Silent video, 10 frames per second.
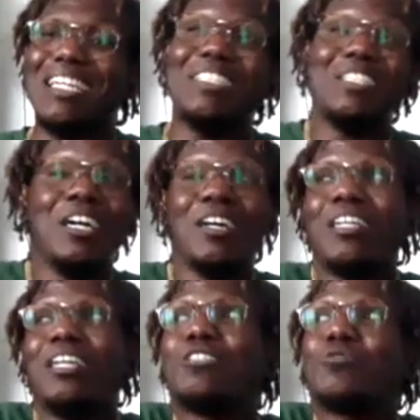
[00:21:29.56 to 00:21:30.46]
no,
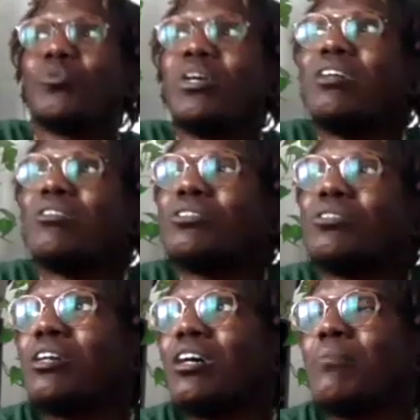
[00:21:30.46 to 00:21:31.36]
and that's real
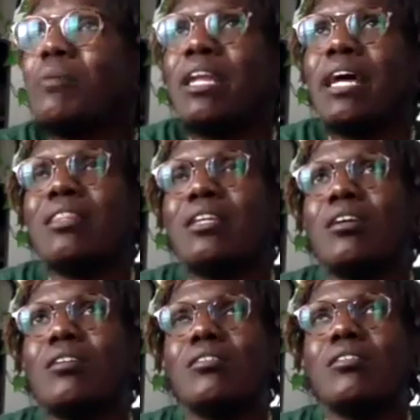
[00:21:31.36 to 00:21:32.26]
too, though. And I
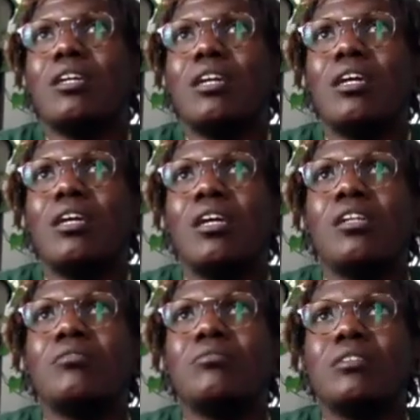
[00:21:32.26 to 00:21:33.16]
think
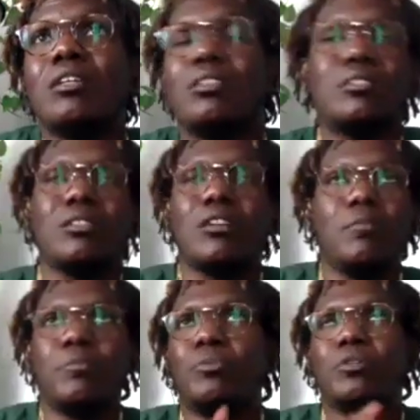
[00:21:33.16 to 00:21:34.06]
in it's a
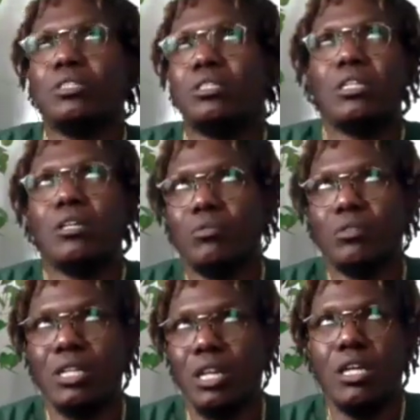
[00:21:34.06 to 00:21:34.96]
couple portions that I
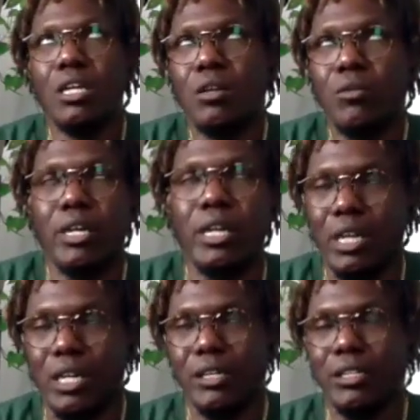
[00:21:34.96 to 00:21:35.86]
want to hit,
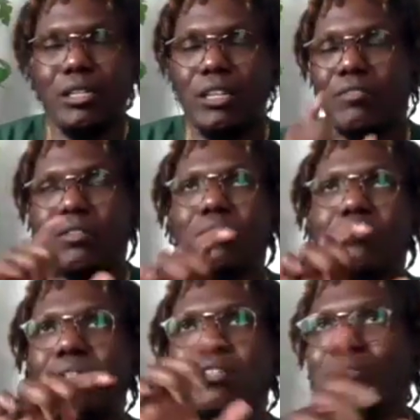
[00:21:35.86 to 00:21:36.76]
right? And even
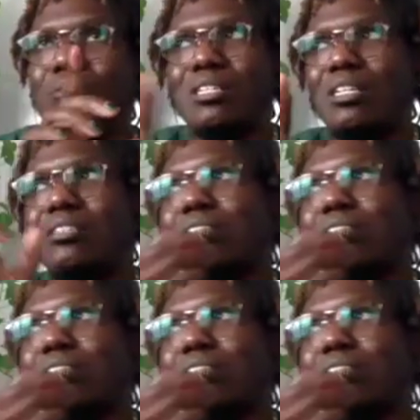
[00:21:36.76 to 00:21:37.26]
something that you said is